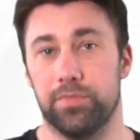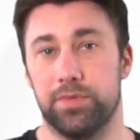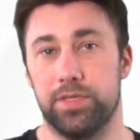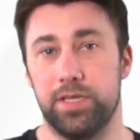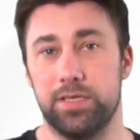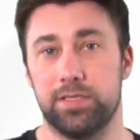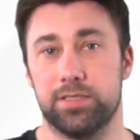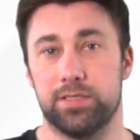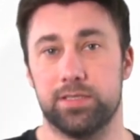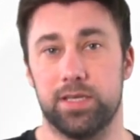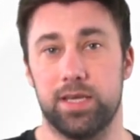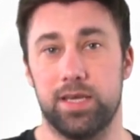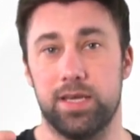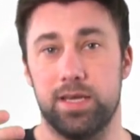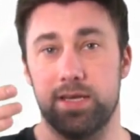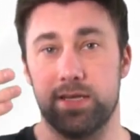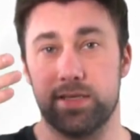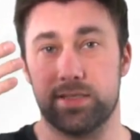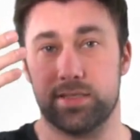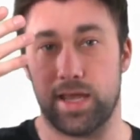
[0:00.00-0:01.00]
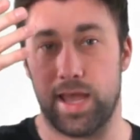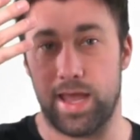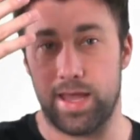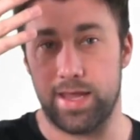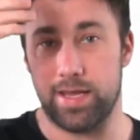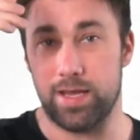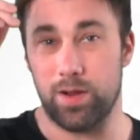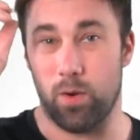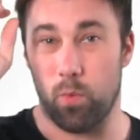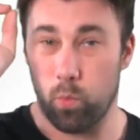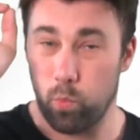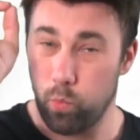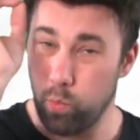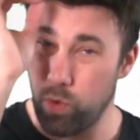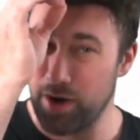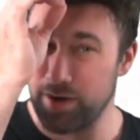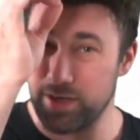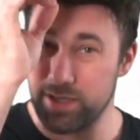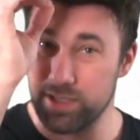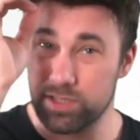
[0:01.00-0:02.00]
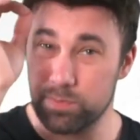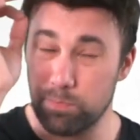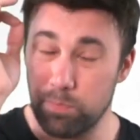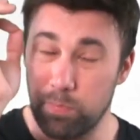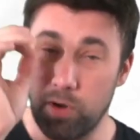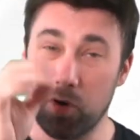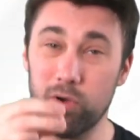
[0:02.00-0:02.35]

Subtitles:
This is a 1-inch